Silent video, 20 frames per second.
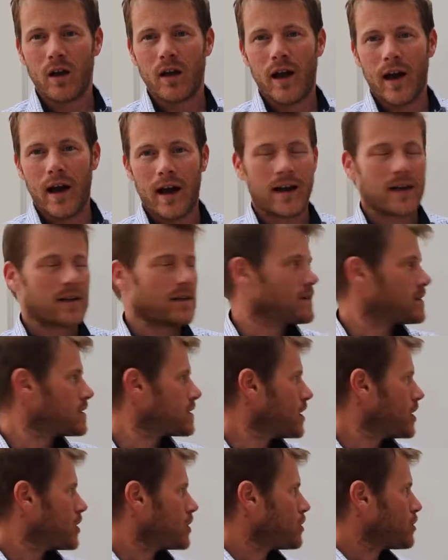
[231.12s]
and
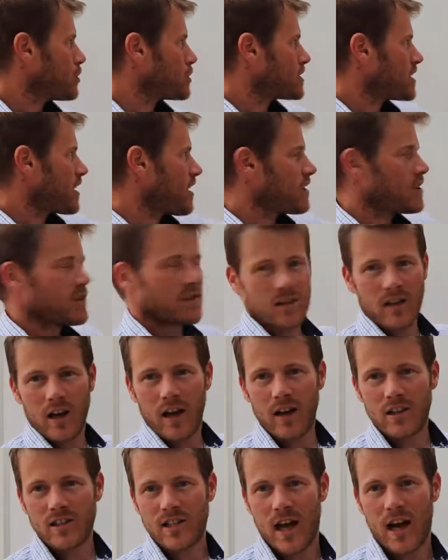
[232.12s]
you're starting
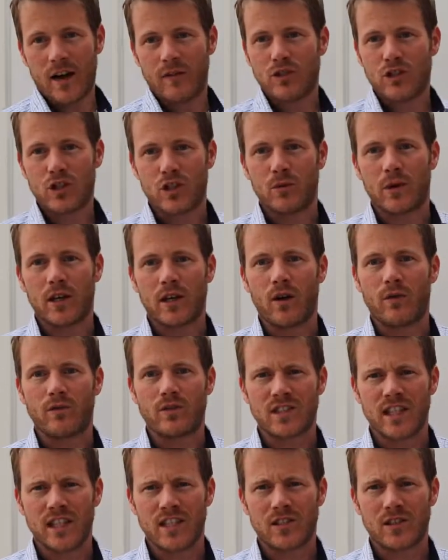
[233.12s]
to have a two-way
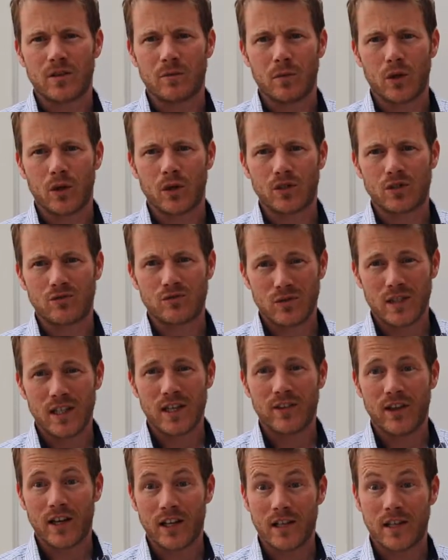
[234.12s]
conversation, because really
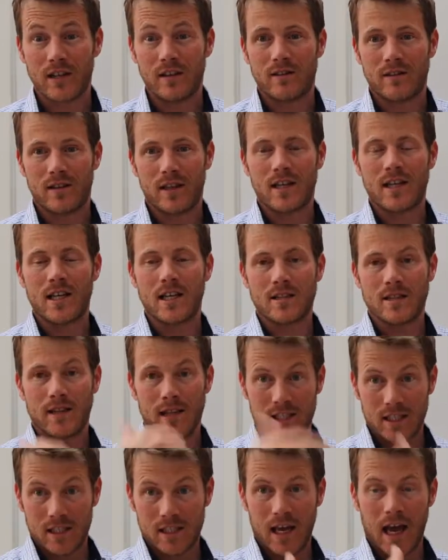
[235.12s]
they need to
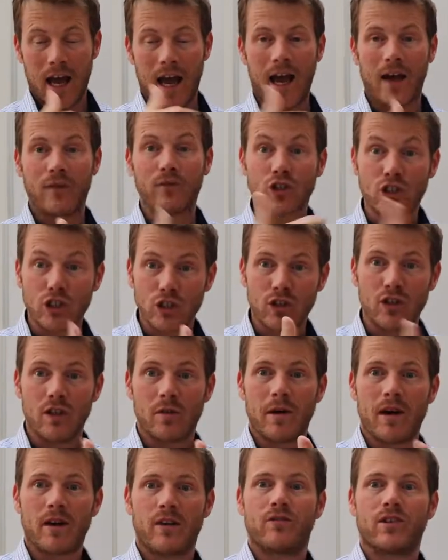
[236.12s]
have a certain
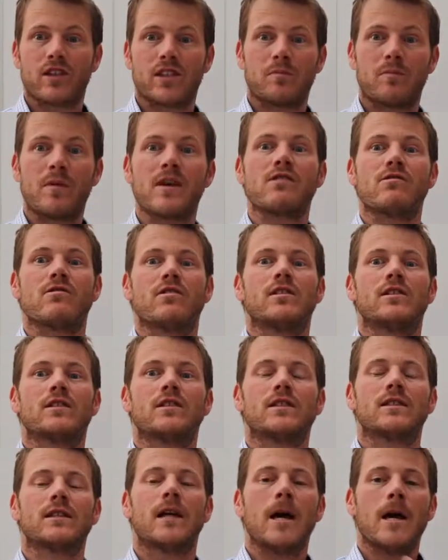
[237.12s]
amount of
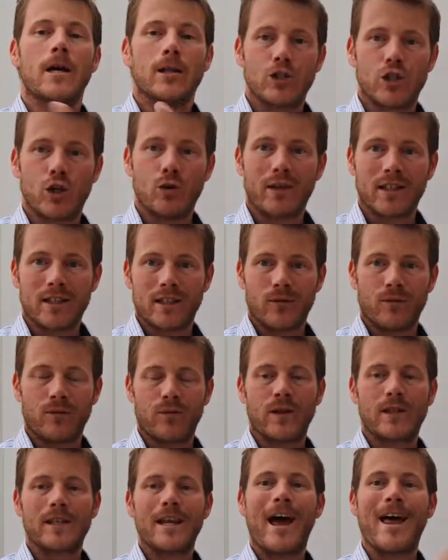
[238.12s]
experience doing
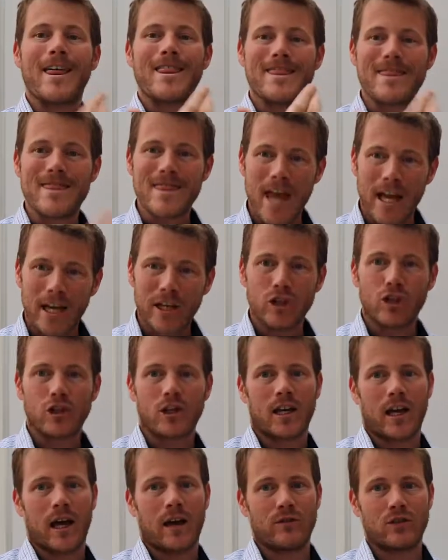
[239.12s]
something, and then you
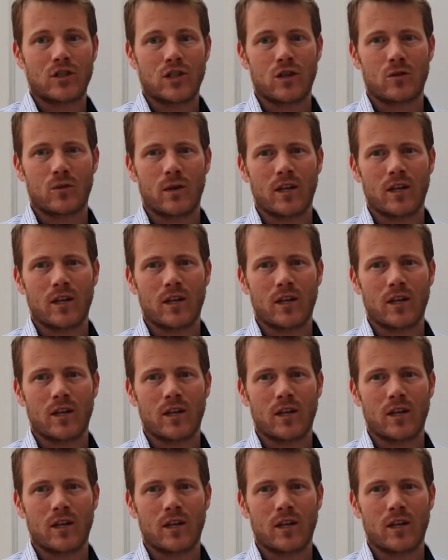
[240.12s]
can have a two-way